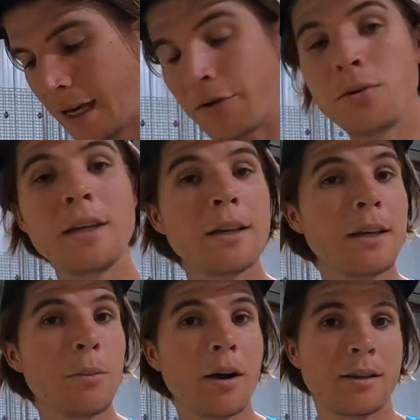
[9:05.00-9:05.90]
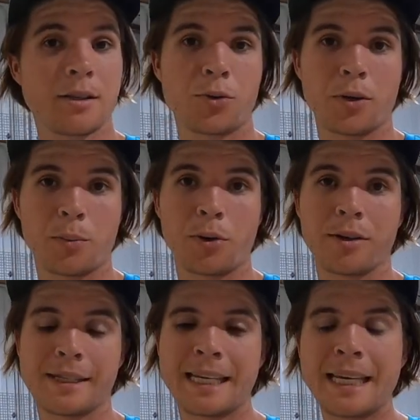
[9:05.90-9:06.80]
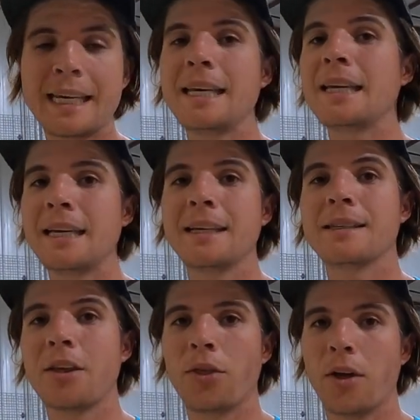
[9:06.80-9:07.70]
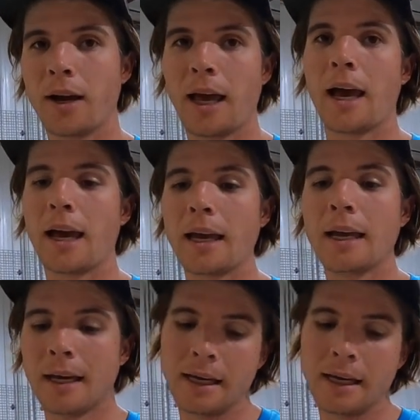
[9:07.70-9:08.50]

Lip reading: If you need any Mazda truck parts, he is the guy.